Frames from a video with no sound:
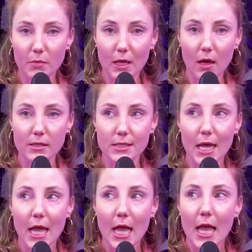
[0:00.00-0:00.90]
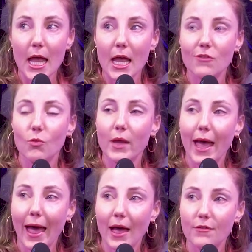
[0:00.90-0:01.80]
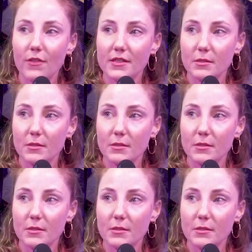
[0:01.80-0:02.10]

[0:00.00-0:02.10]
Because if we have this